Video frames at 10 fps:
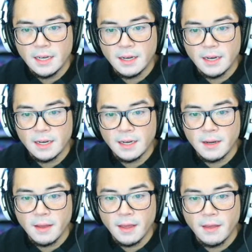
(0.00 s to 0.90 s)

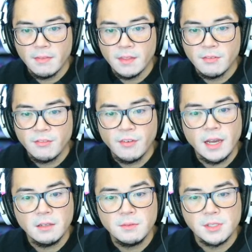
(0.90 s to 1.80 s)
And the
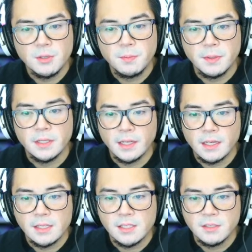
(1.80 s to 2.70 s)
file was opened, I
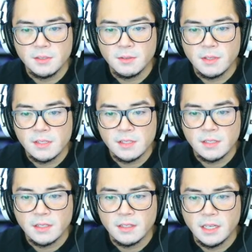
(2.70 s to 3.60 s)
guess, to do this
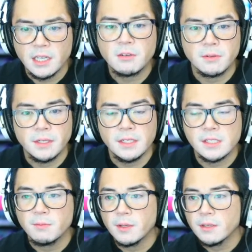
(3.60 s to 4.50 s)
inquiry.
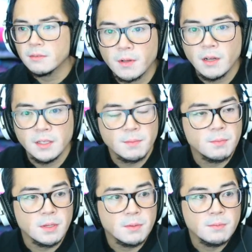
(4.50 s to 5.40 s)
Someone called up the
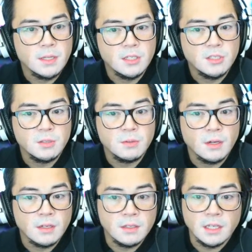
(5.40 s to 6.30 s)
BBB to do
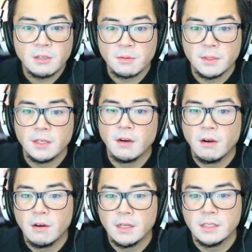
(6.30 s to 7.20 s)
an inquiry
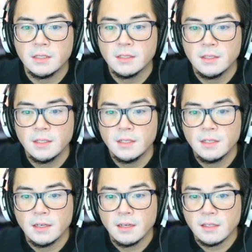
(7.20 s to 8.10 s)
on
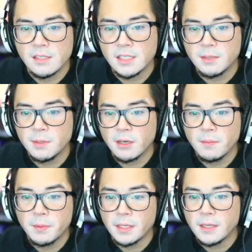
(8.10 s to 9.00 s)
the
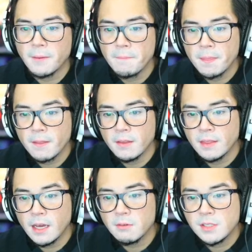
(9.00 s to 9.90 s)
CBRB,
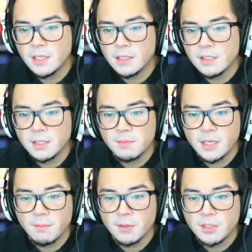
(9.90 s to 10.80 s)
and that was done
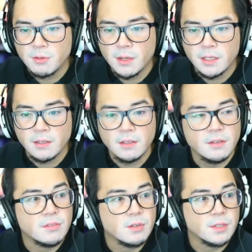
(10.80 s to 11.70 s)
September 20th
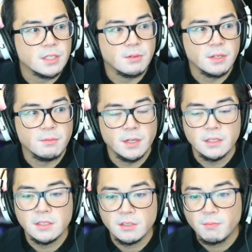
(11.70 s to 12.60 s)
of
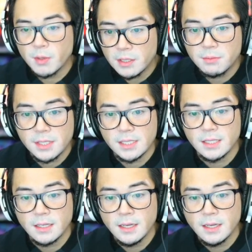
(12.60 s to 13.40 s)
2021, so pretty recent.